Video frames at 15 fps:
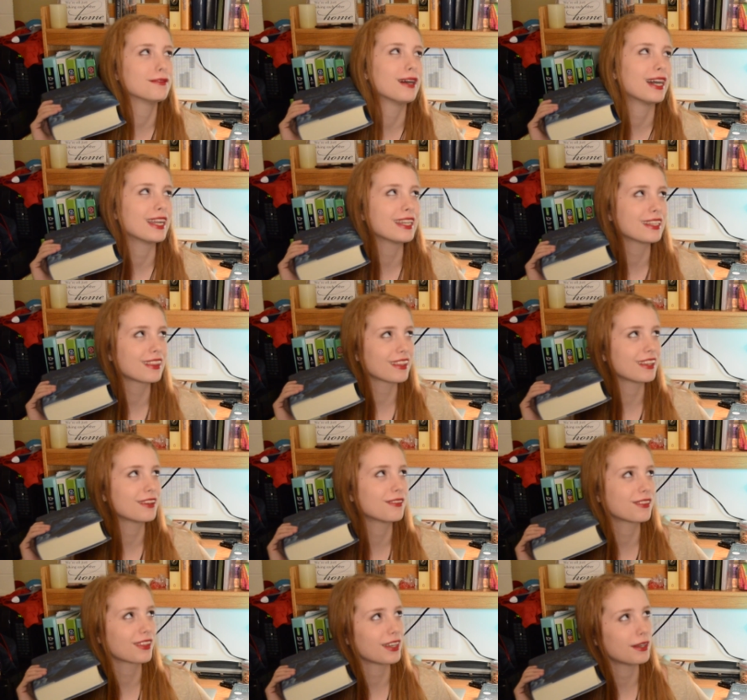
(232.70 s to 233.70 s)
my
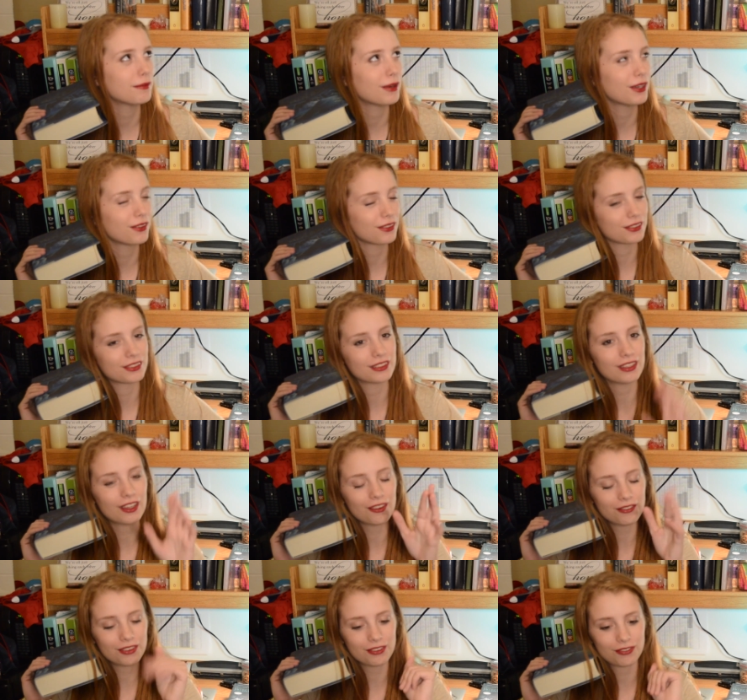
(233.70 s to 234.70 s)
thing with Harry Potter 2.
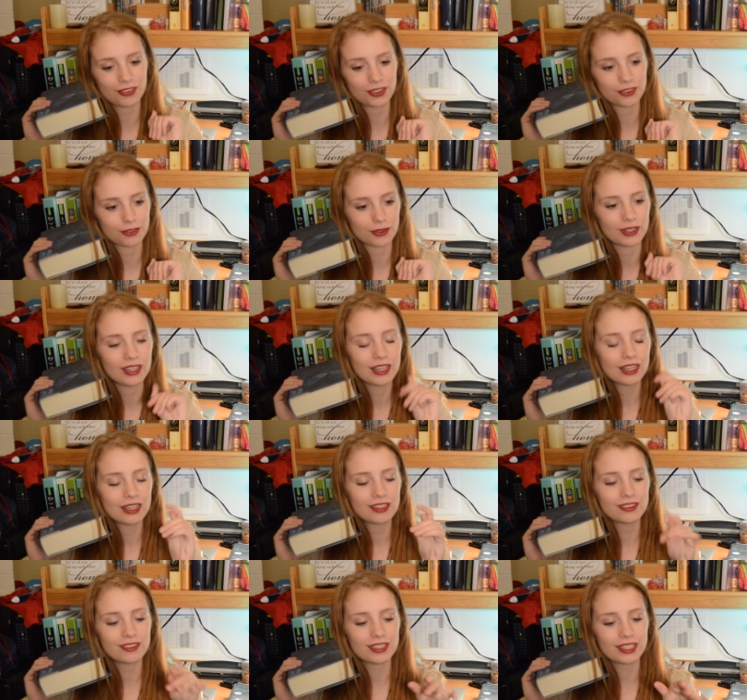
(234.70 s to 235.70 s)
Loved the first one.
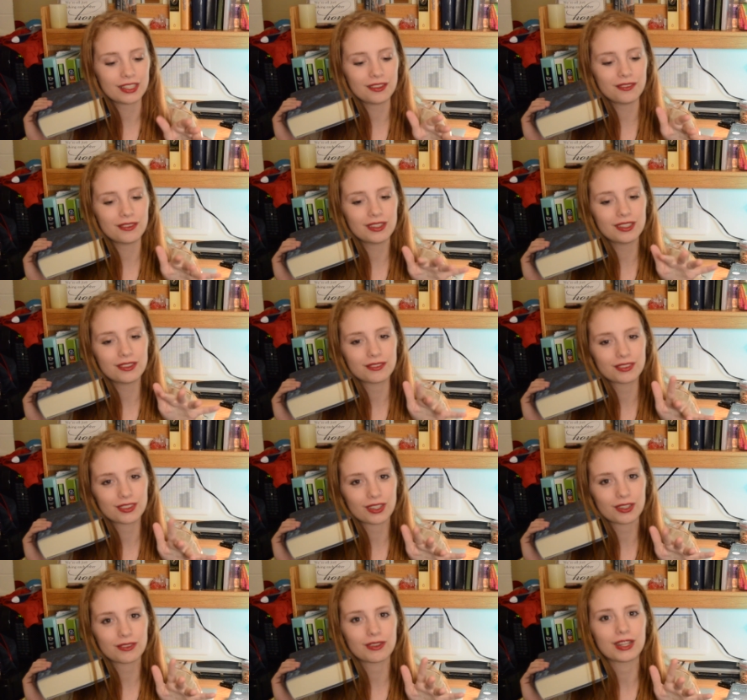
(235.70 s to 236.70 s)
Second one was
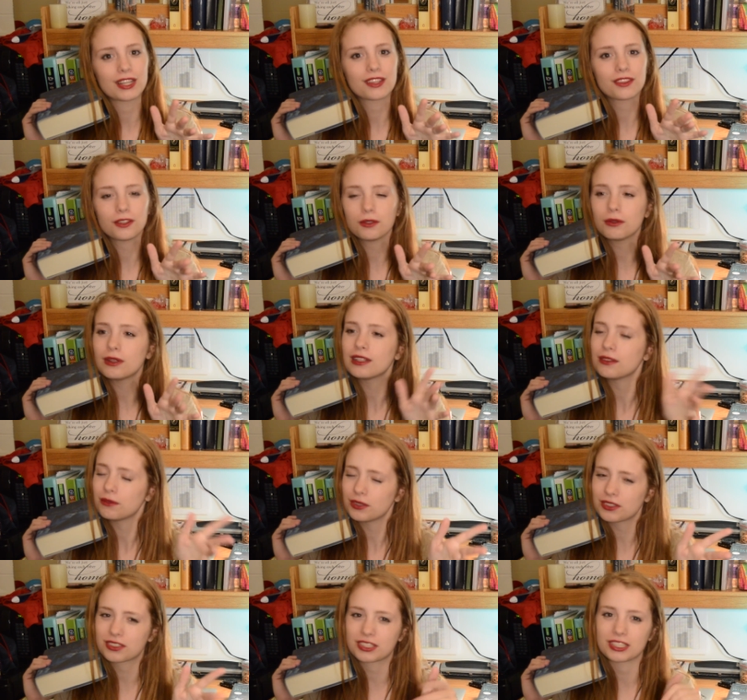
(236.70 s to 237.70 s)
alright. Third one
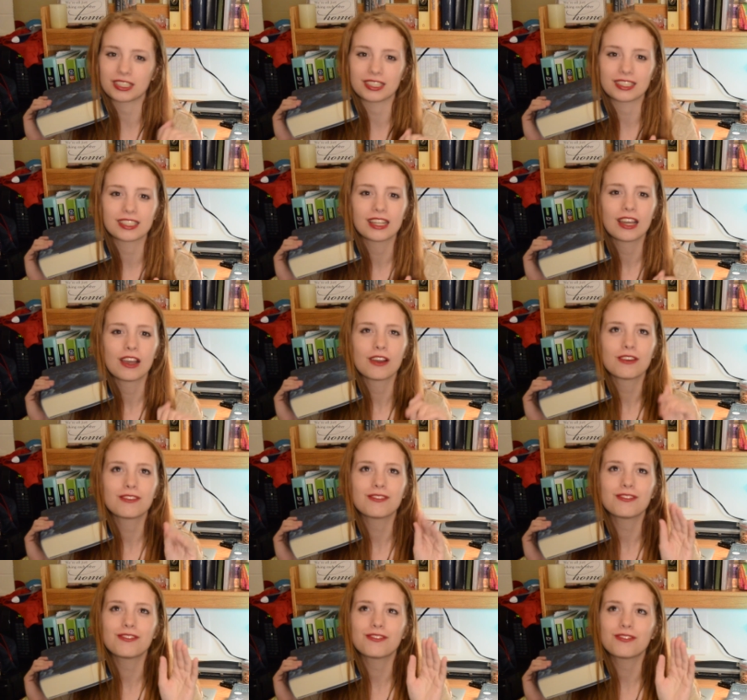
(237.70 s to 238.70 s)
was good.
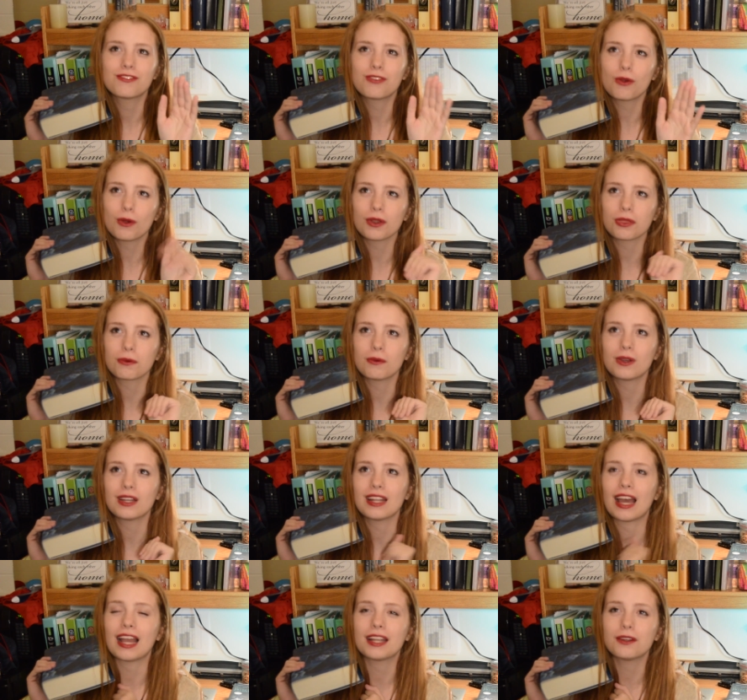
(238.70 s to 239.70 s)
Fourth
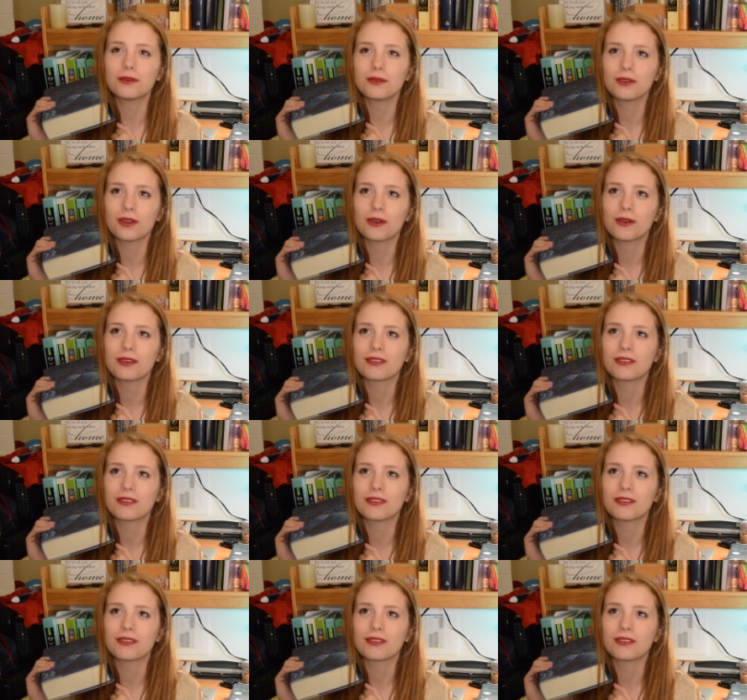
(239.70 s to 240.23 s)
one, I don't know